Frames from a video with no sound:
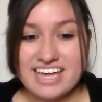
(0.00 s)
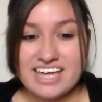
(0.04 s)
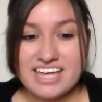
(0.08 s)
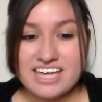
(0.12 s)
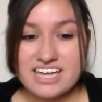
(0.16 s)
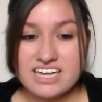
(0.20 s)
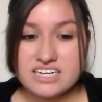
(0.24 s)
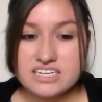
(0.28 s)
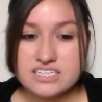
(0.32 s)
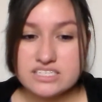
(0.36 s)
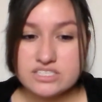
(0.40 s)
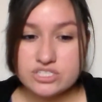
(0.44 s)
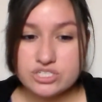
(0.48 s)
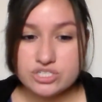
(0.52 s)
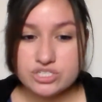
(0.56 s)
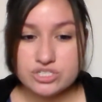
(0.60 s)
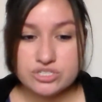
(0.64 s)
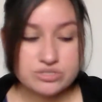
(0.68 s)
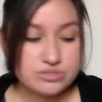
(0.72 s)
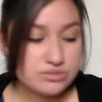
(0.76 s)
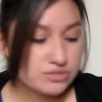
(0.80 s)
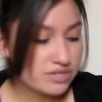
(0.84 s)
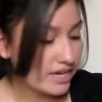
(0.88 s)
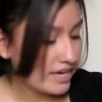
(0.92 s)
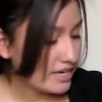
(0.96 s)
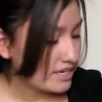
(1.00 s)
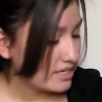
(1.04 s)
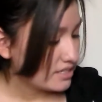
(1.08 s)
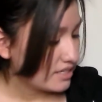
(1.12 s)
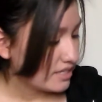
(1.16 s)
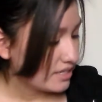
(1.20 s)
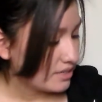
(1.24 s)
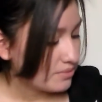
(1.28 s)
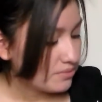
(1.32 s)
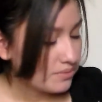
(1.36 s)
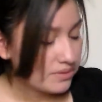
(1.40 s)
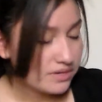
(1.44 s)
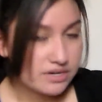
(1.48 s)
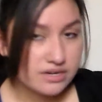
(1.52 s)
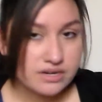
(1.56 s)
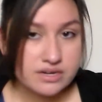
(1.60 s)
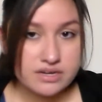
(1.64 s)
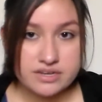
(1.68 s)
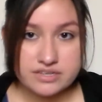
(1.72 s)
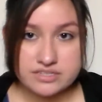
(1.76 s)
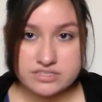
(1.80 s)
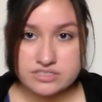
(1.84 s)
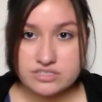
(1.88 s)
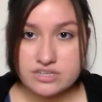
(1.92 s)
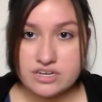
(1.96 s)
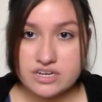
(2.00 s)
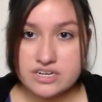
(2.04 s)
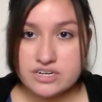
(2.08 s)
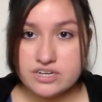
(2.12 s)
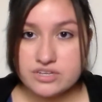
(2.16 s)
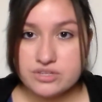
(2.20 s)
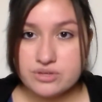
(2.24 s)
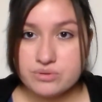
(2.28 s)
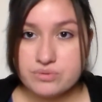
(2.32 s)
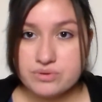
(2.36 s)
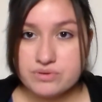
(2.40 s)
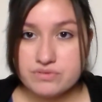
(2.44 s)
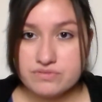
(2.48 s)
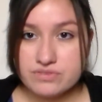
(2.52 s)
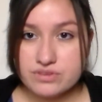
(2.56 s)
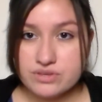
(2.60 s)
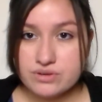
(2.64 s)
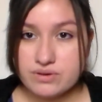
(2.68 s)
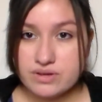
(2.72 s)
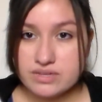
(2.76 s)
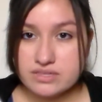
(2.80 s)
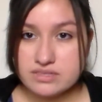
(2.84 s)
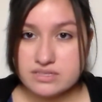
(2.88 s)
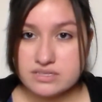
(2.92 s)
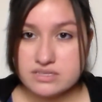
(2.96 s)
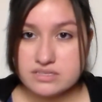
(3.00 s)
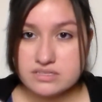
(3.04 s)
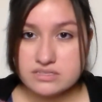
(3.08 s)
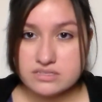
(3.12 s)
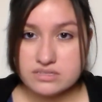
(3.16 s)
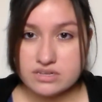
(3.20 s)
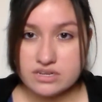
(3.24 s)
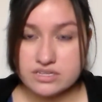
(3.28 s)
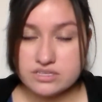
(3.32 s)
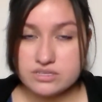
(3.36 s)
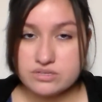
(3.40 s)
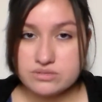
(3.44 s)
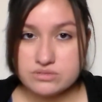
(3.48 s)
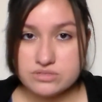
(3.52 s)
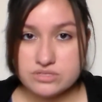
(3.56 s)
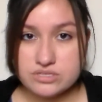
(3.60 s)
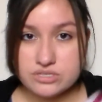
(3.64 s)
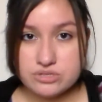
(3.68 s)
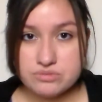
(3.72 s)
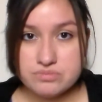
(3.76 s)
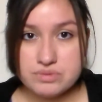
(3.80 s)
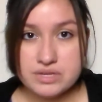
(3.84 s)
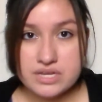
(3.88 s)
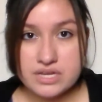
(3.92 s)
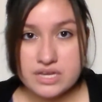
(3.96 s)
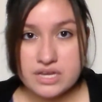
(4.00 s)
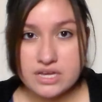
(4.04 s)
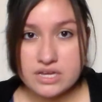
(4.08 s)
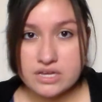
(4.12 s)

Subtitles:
And it's true, kind of like what I saw another review on this on YouTube,